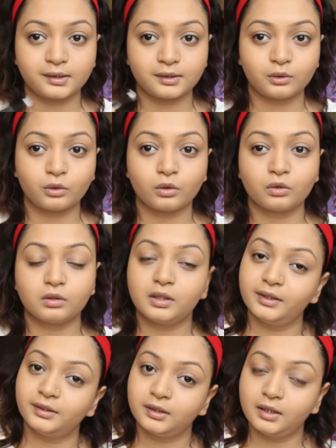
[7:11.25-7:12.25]
So
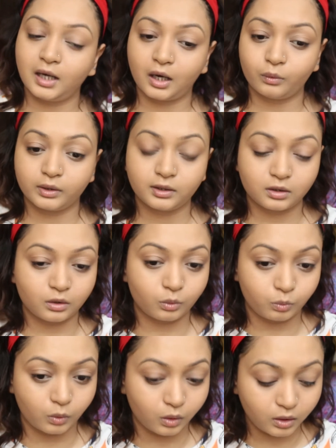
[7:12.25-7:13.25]
let's see how it
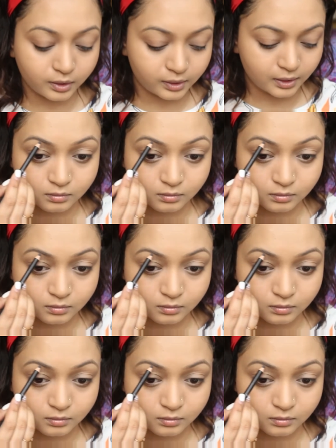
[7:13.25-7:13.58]
works.